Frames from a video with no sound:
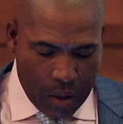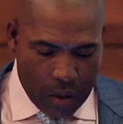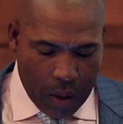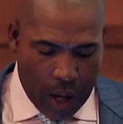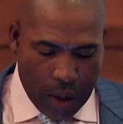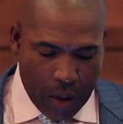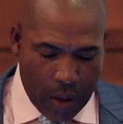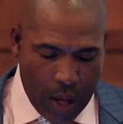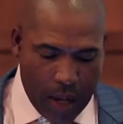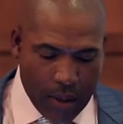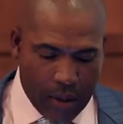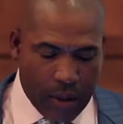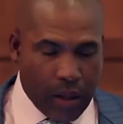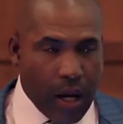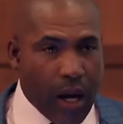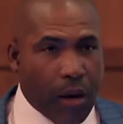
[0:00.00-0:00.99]
So I do not
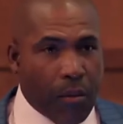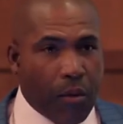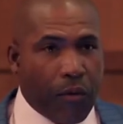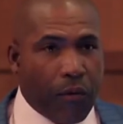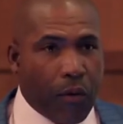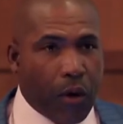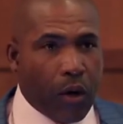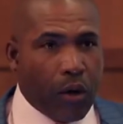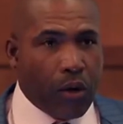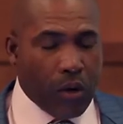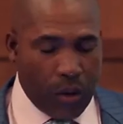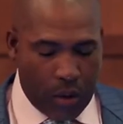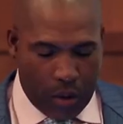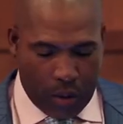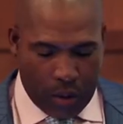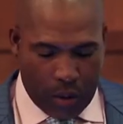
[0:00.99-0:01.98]
stand before
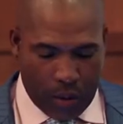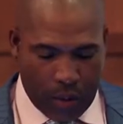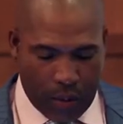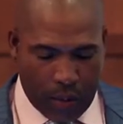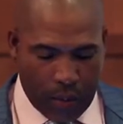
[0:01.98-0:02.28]
you